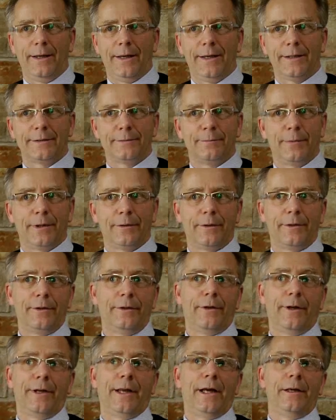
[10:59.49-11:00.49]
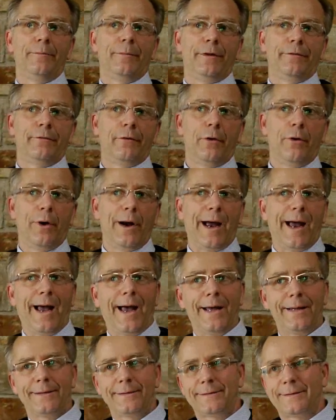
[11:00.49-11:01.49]
Yes, but the night before, I
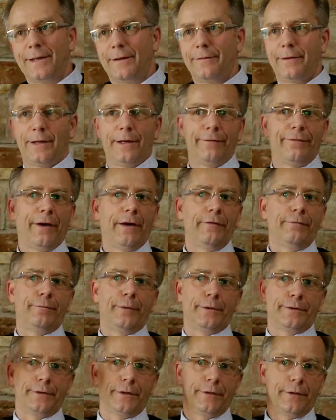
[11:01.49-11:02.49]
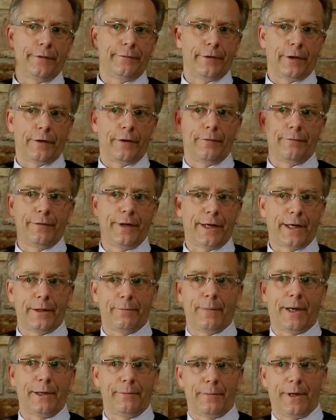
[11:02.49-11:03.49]
had 75% of the conflict
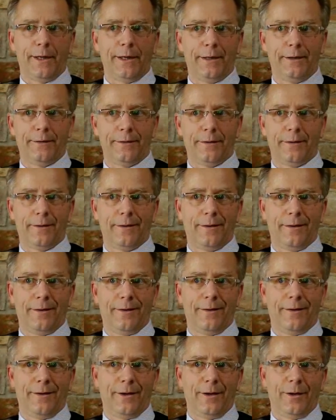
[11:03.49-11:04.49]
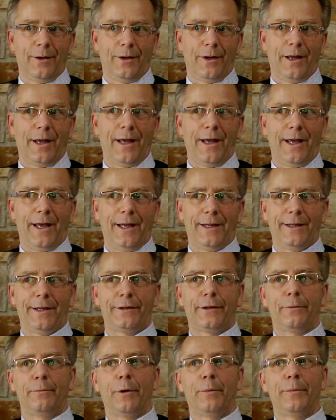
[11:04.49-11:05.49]
in my mind, and
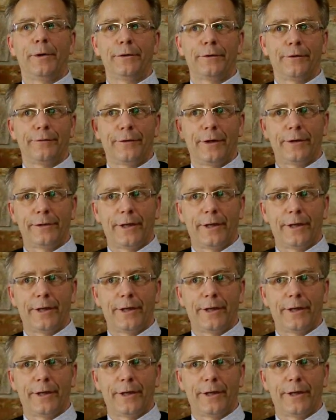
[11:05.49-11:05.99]
at the moment of